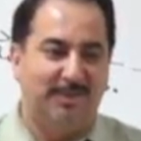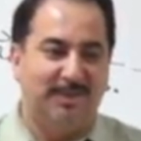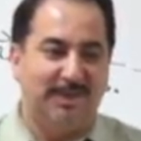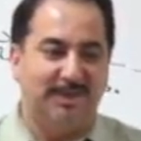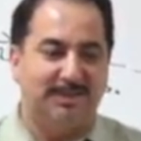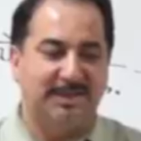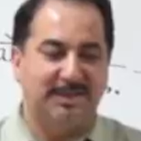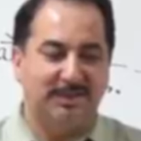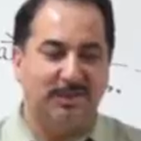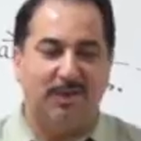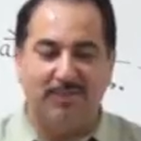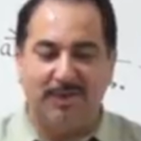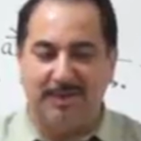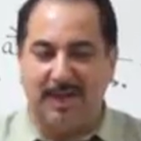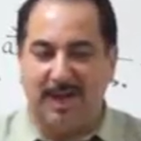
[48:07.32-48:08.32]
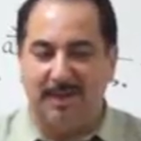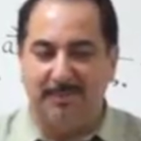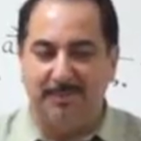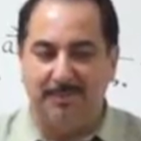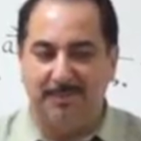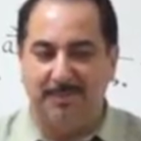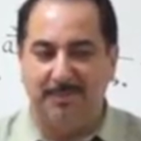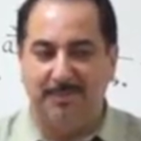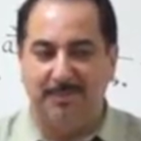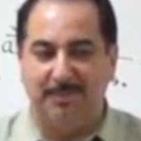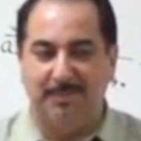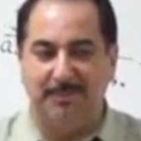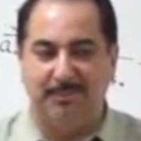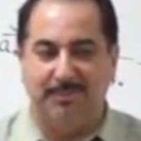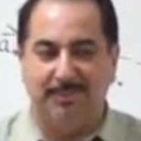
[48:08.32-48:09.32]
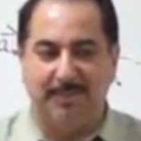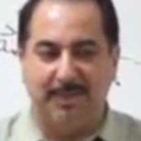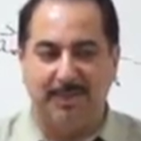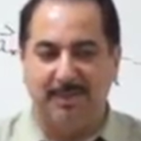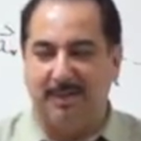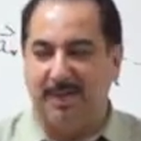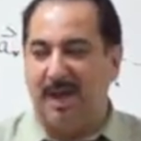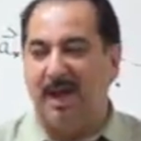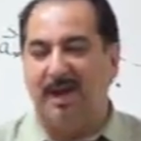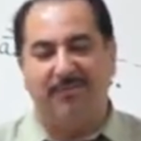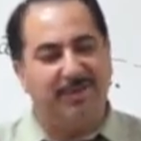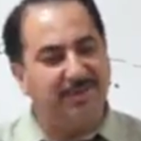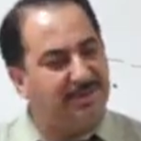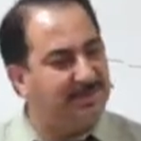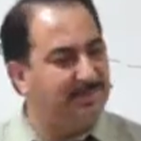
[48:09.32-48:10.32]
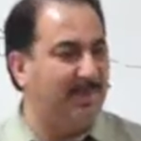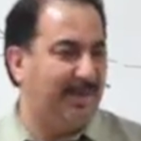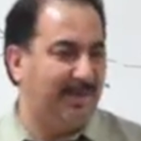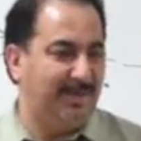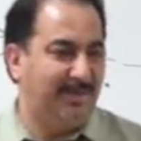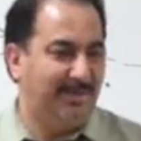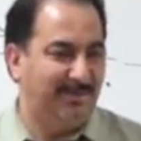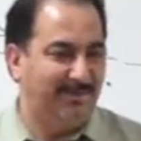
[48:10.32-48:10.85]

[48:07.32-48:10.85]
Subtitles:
Distance over time. Average speed.